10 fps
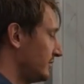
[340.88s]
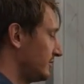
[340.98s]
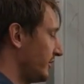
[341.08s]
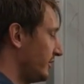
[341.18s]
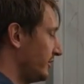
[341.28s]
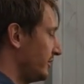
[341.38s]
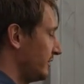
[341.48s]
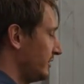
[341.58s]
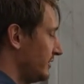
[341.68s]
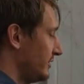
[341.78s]
So
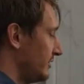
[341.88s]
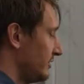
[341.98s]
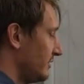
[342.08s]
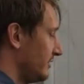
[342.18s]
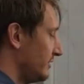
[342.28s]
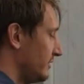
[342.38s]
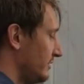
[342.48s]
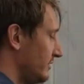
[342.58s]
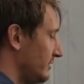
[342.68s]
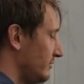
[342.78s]

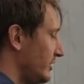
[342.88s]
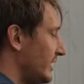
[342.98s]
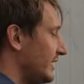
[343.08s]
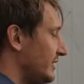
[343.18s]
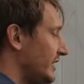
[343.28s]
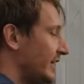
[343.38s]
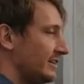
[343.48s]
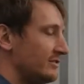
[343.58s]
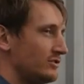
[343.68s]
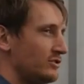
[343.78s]
really you're
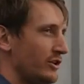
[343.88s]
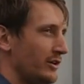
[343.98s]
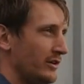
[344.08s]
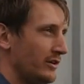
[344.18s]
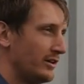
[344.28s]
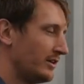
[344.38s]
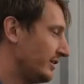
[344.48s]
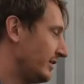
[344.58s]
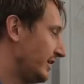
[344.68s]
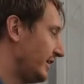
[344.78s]
getting
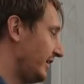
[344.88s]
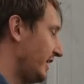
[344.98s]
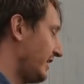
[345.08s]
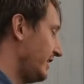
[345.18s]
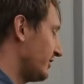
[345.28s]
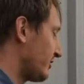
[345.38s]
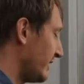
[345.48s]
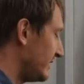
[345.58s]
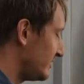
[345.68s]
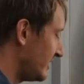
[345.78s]
an
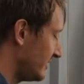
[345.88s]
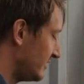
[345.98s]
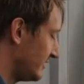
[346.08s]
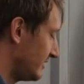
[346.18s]
increase in